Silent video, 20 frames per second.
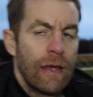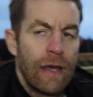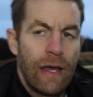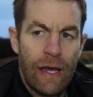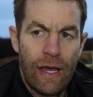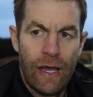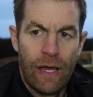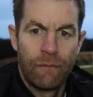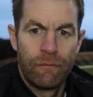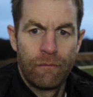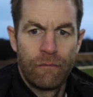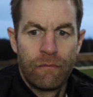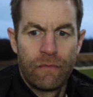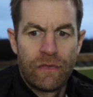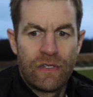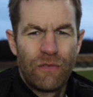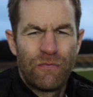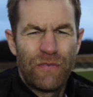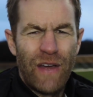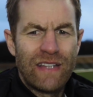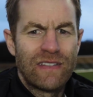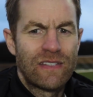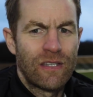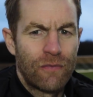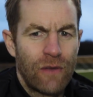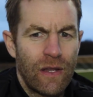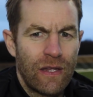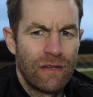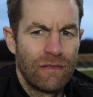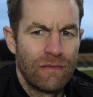
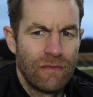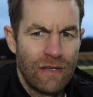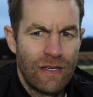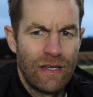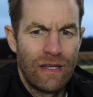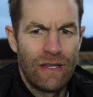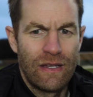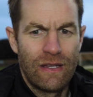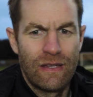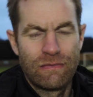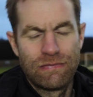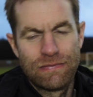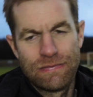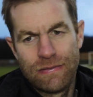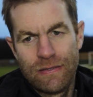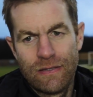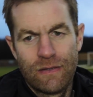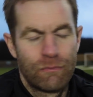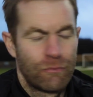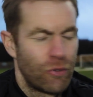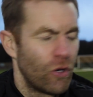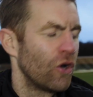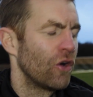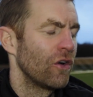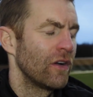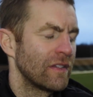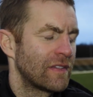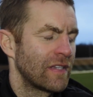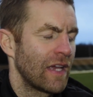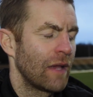Defensively,
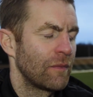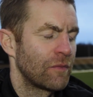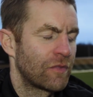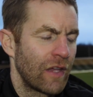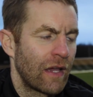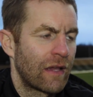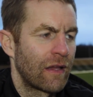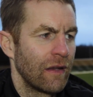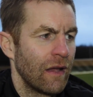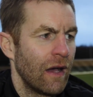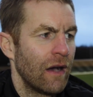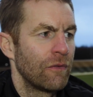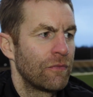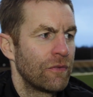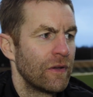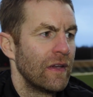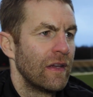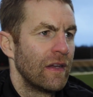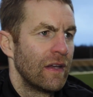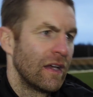poor at times, second half,